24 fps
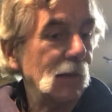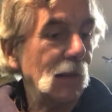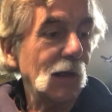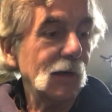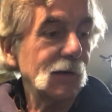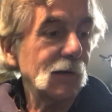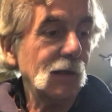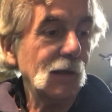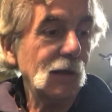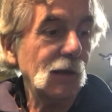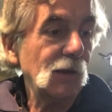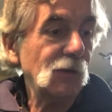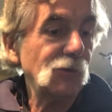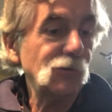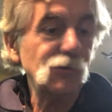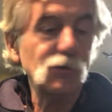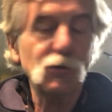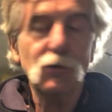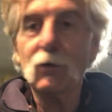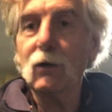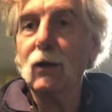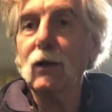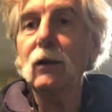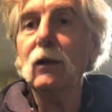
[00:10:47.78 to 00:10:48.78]
any age
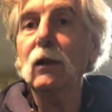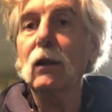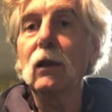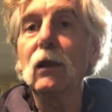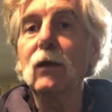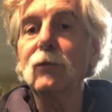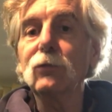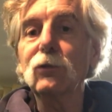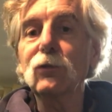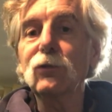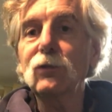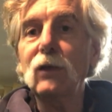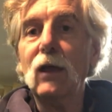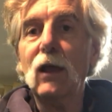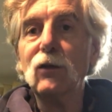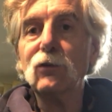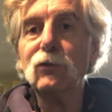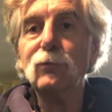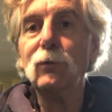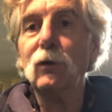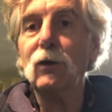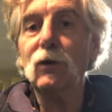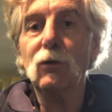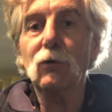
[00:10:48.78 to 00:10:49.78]
or any level sax
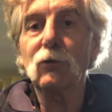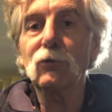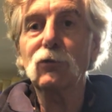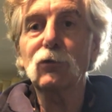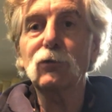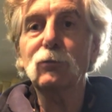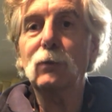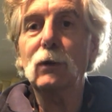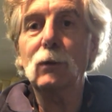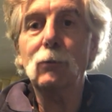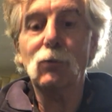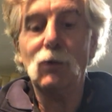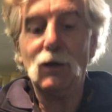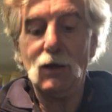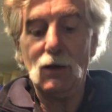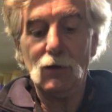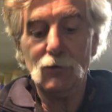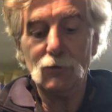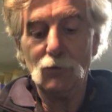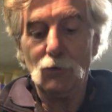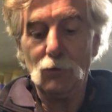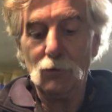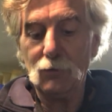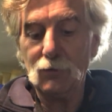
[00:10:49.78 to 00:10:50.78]
player would just be
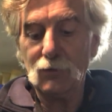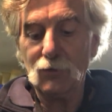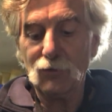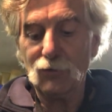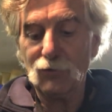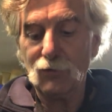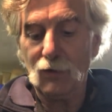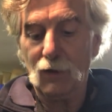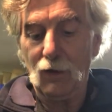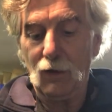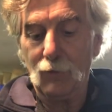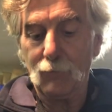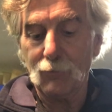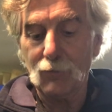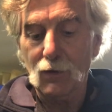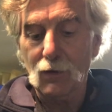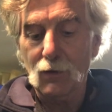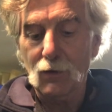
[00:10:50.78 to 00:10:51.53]
proud to own this thing.